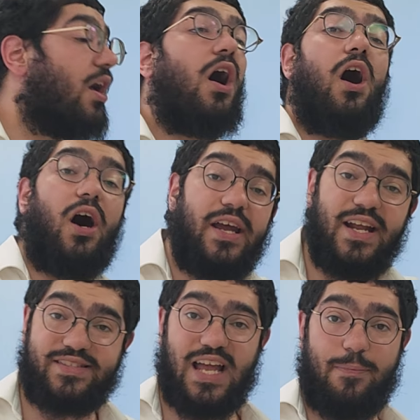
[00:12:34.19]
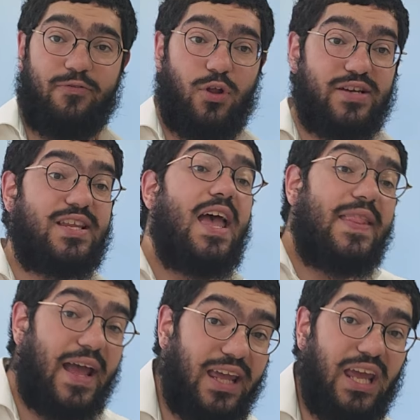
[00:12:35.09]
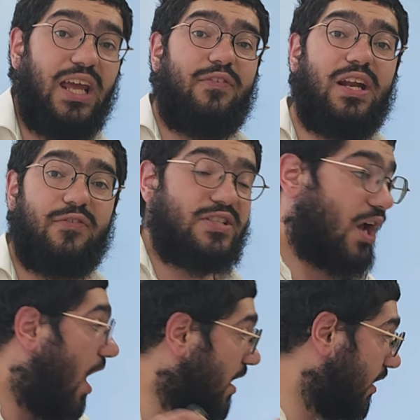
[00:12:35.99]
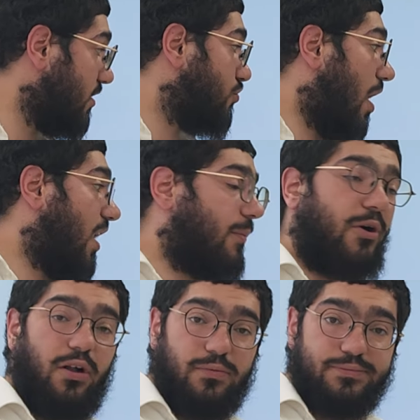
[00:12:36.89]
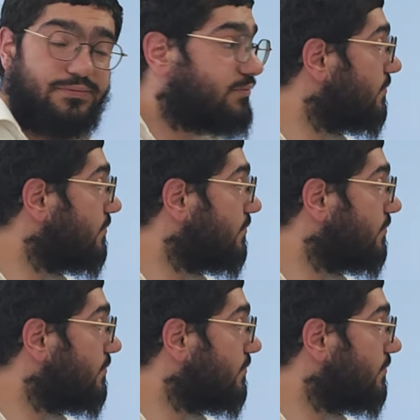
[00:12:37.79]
A oinus type of loss. That even if it's uncontrollable,